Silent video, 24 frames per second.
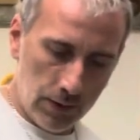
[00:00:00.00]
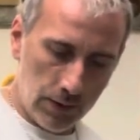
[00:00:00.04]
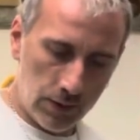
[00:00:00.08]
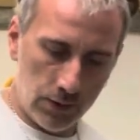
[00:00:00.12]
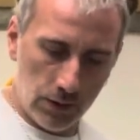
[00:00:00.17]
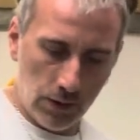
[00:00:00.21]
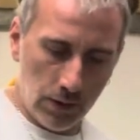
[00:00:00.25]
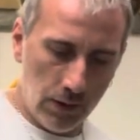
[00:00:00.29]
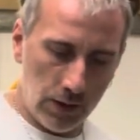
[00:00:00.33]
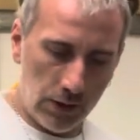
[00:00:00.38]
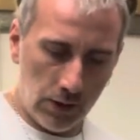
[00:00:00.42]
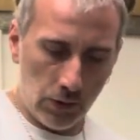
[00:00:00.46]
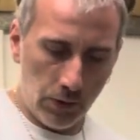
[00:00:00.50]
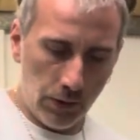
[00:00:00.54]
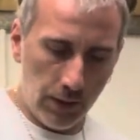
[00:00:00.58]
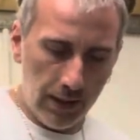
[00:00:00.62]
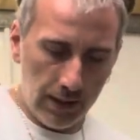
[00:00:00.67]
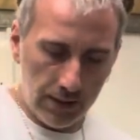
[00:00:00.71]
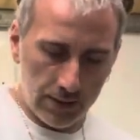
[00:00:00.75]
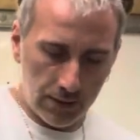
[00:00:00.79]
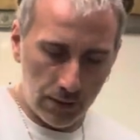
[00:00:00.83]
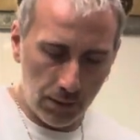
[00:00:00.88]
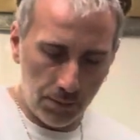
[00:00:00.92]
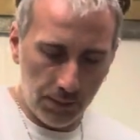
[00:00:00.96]
So it
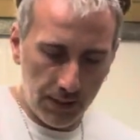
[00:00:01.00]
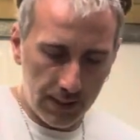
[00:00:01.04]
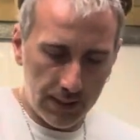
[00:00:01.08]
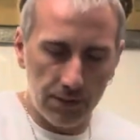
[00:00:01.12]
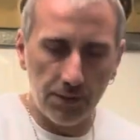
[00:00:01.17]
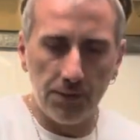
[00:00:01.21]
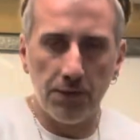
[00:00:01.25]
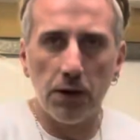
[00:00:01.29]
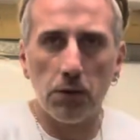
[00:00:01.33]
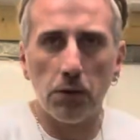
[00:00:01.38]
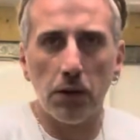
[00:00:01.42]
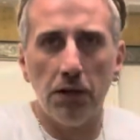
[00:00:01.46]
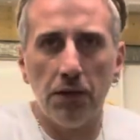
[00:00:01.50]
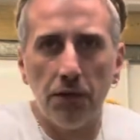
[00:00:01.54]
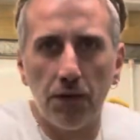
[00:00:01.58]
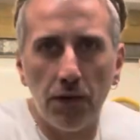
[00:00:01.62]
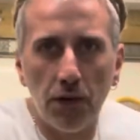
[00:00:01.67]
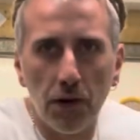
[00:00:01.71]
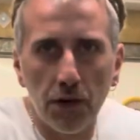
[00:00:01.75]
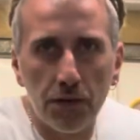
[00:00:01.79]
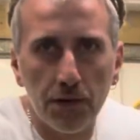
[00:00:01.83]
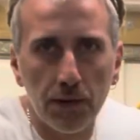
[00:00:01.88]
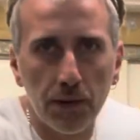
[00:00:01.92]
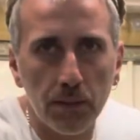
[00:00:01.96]
creates a mix, very
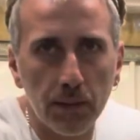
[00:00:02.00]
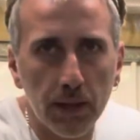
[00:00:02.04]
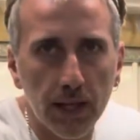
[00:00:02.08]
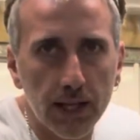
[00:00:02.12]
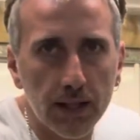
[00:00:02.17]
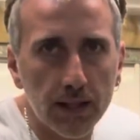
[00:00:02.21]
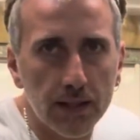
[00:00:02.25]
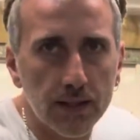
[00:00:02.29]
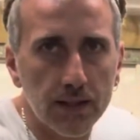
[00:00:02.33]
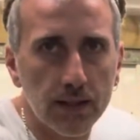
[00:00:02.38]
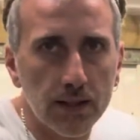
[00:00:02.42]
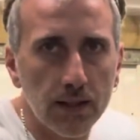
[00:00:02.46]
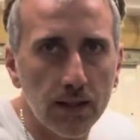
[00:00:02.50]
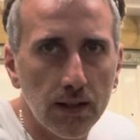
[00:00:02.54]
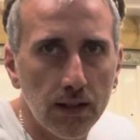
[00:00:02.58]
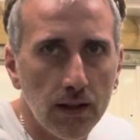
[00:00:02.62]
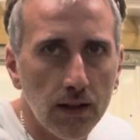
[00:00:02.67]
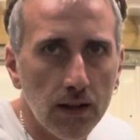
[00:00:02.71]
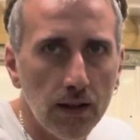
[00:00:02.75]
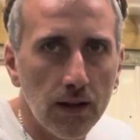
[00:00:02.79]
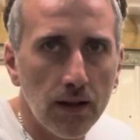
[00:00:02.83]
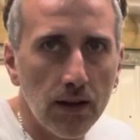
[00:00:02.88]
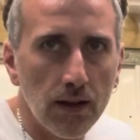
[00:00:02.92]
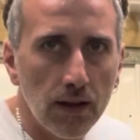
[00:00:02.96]
fluffy mix.
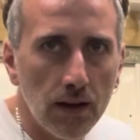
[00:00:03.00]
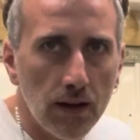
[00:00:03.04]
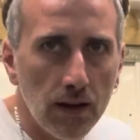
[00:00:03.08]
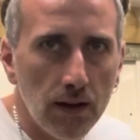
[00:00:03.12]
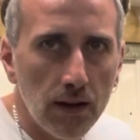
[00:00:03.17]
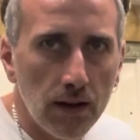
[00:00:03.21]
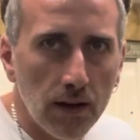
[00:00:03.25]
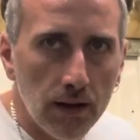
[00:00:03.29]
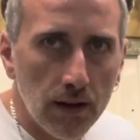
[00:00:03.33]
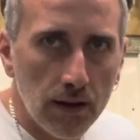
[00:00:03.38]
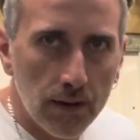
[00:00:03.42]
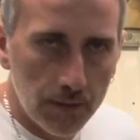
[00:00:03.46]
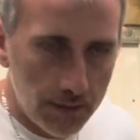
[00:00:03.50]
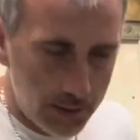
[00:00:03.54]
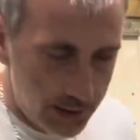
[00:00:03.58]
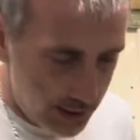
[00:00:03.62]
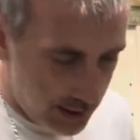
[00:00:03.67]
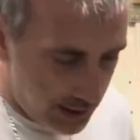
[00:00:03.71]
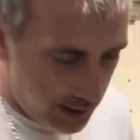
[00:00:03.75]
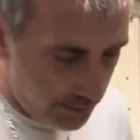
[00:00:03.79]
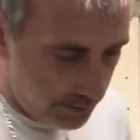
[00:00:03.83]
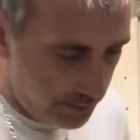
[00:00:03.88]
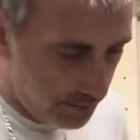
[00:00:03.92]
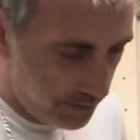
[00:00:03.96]
Yeah.